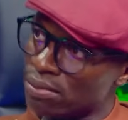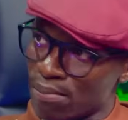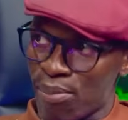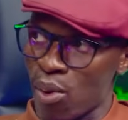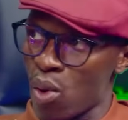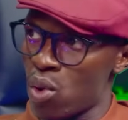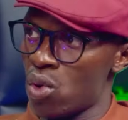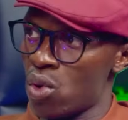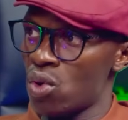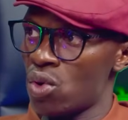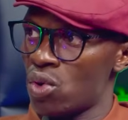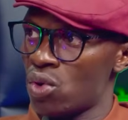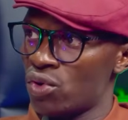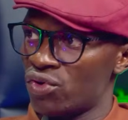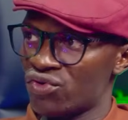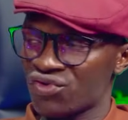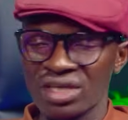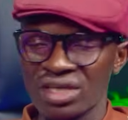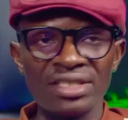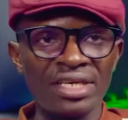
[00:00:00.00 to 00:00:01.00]
Bo.
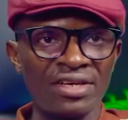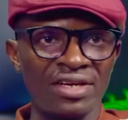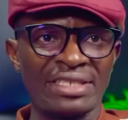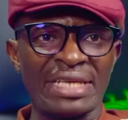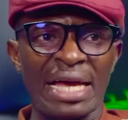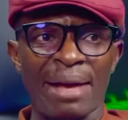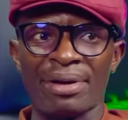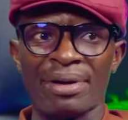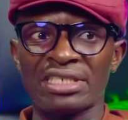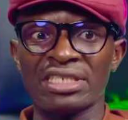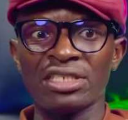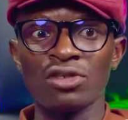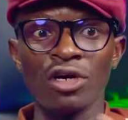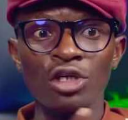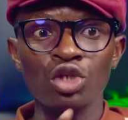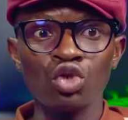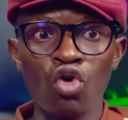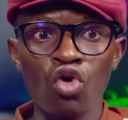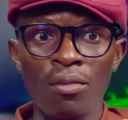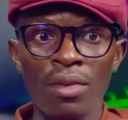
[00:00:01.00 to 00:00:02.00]
Zvanzi kanza apa tiri
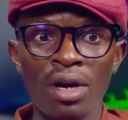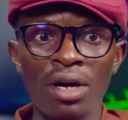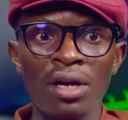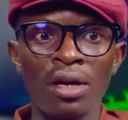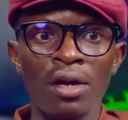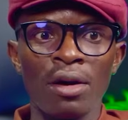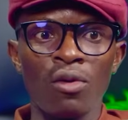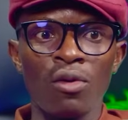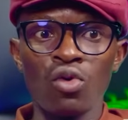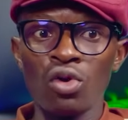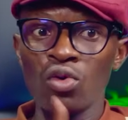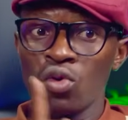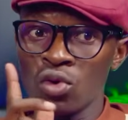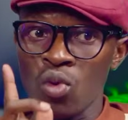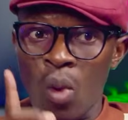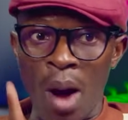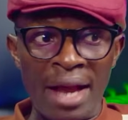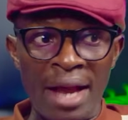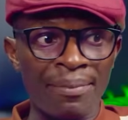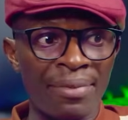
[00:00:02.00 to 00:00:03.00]
washoma. Uri
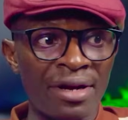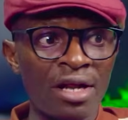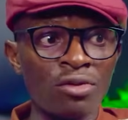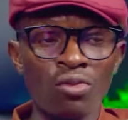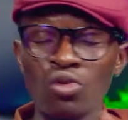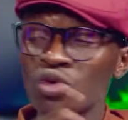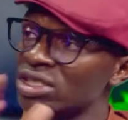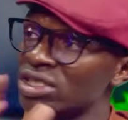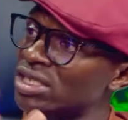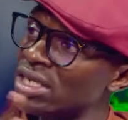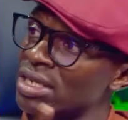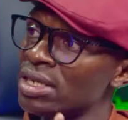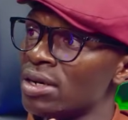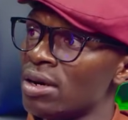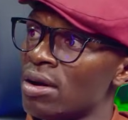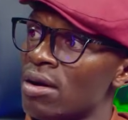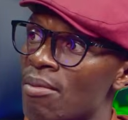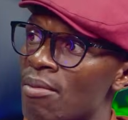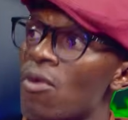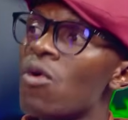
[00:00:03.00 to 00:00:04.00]
1 padati mute se
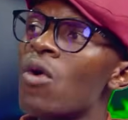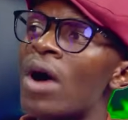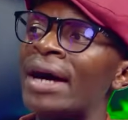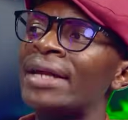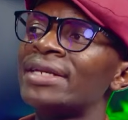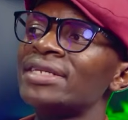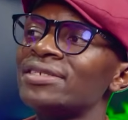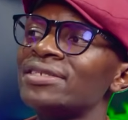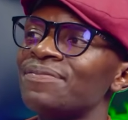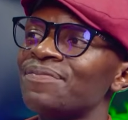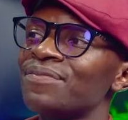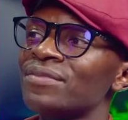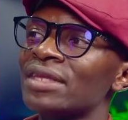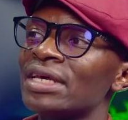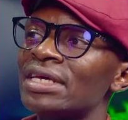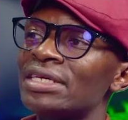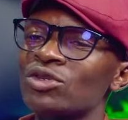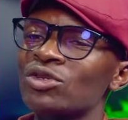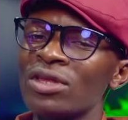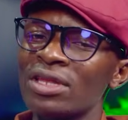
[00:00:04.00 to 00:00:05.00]
mu 1.
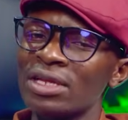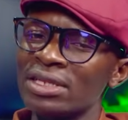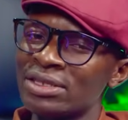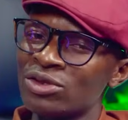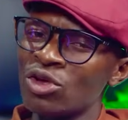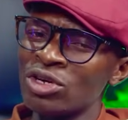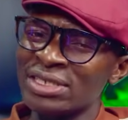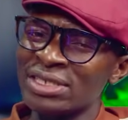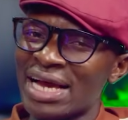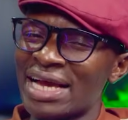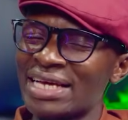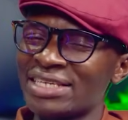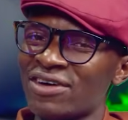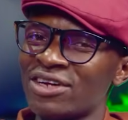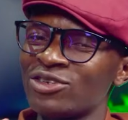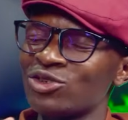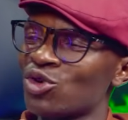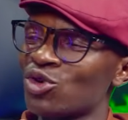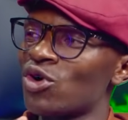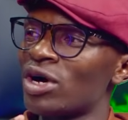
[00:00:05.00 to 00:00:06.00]
So those guys
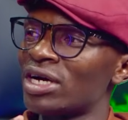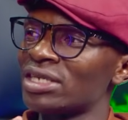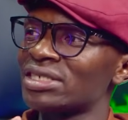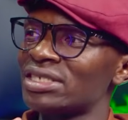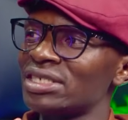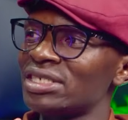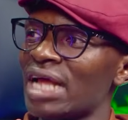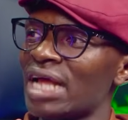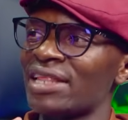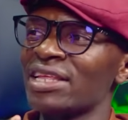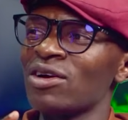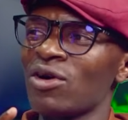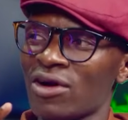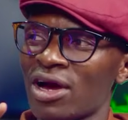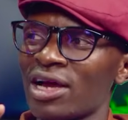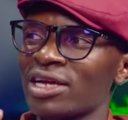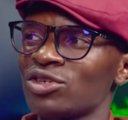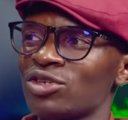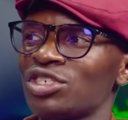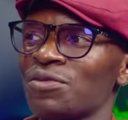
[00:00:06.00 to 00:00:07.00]
want to ask I think
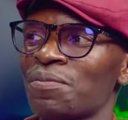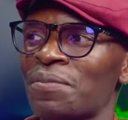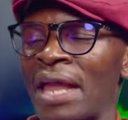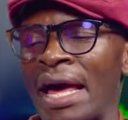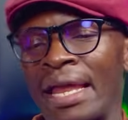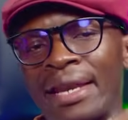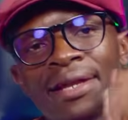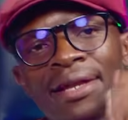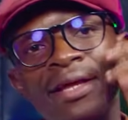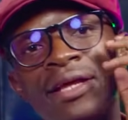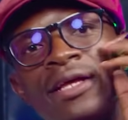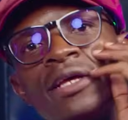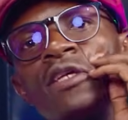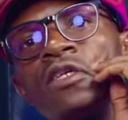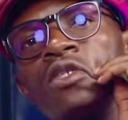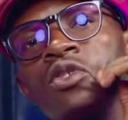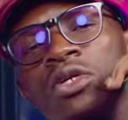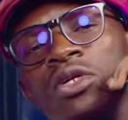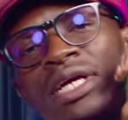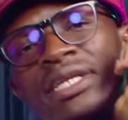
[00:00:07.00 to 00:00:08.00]
on such a plan.
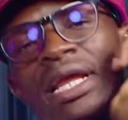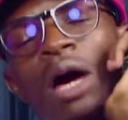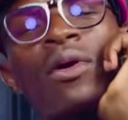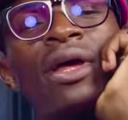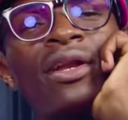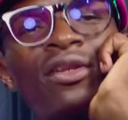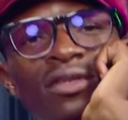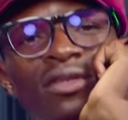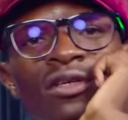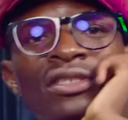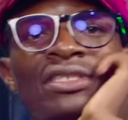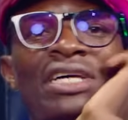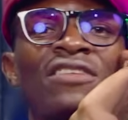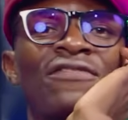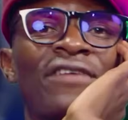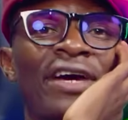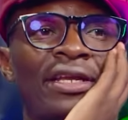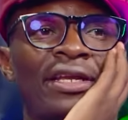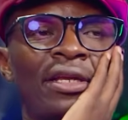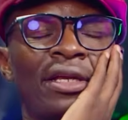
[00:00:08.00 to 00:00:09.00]
So that's
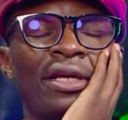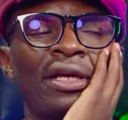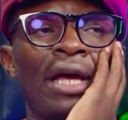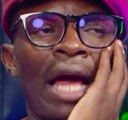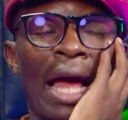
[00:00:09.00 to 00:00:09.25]
fine.